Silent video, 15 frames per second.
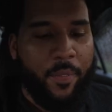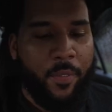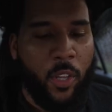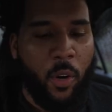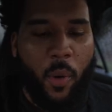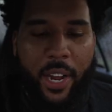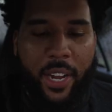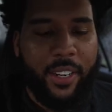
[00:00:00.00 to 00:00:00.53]

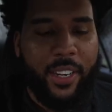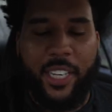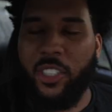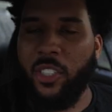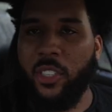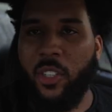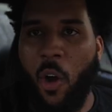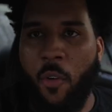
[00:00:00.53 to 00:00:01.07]
Direct
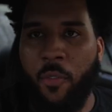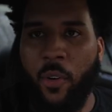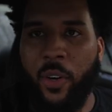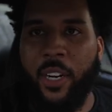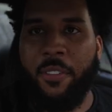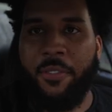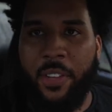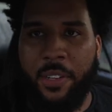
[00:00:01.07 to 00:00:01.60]
Connection is
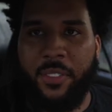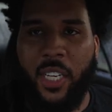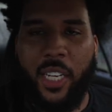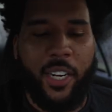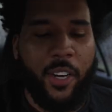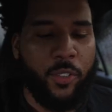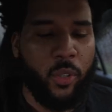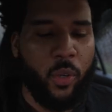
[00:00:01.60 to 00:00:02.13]
offering a
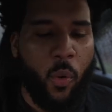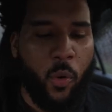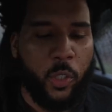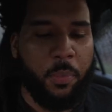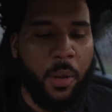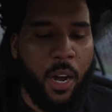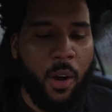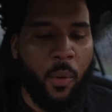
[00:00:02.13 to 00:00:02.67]
1,500
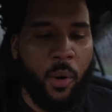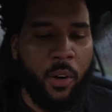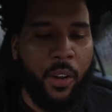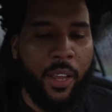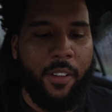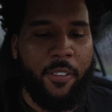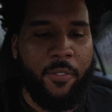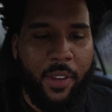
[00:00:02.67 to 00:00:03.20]

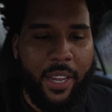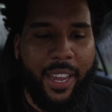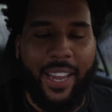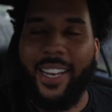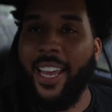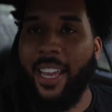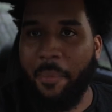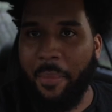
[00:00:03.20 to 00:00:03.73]
horsepower
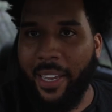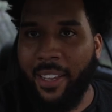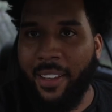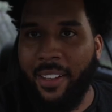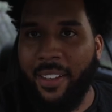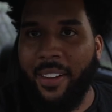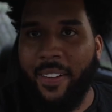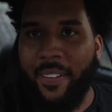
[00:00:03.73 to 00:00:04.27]
V8 Hemi.
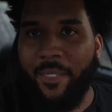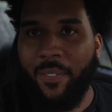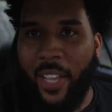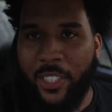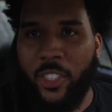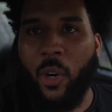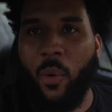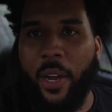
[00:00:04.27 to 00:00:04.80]

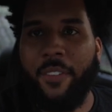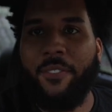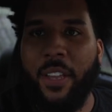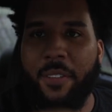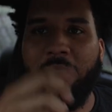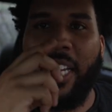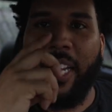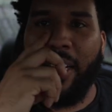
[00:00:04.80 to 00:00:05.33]
That's correct,
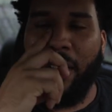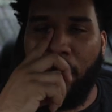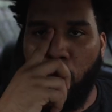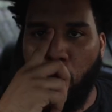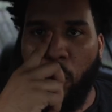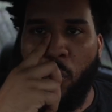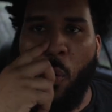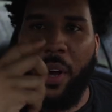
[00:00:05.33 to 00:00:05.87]

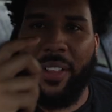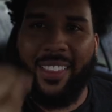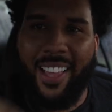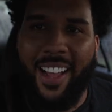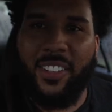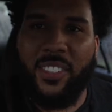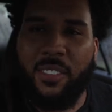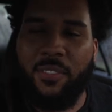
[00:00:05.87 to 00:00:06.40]
1,500
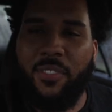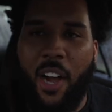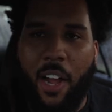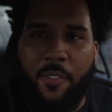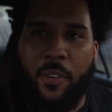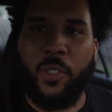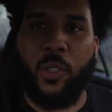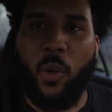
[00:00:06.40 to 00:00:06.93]

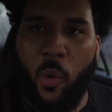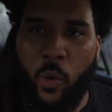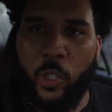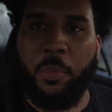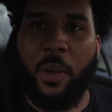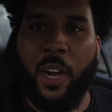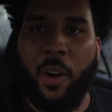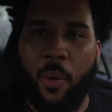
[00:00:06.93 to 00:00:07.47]

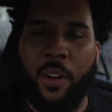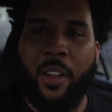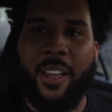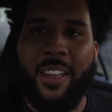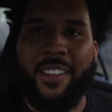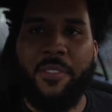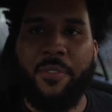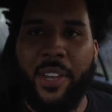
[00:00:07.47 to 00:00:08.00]
horsepower
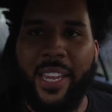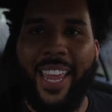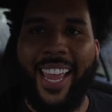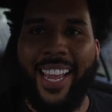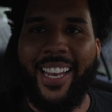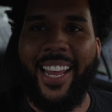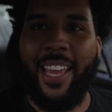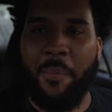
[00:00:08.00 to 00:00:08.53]

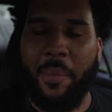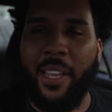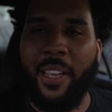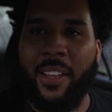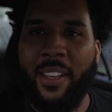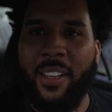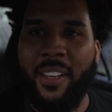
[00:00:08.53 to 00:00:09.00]
V8 Hemi.